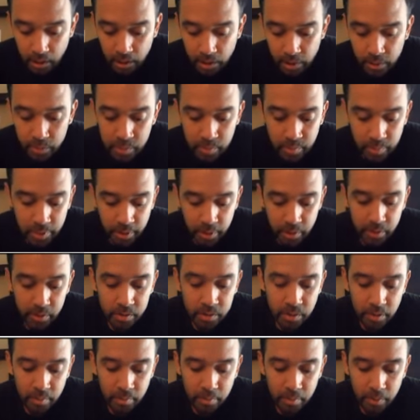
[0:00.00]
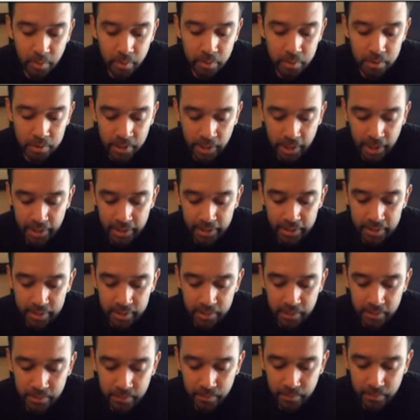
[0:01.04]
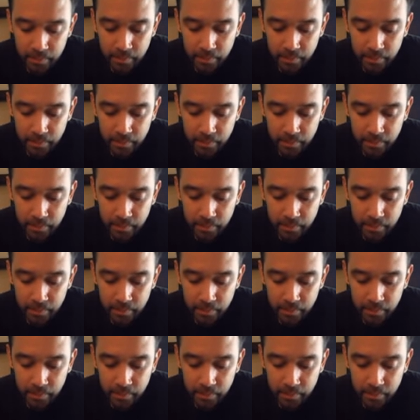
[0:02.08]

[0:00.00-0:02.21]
Use mirrors on both sides.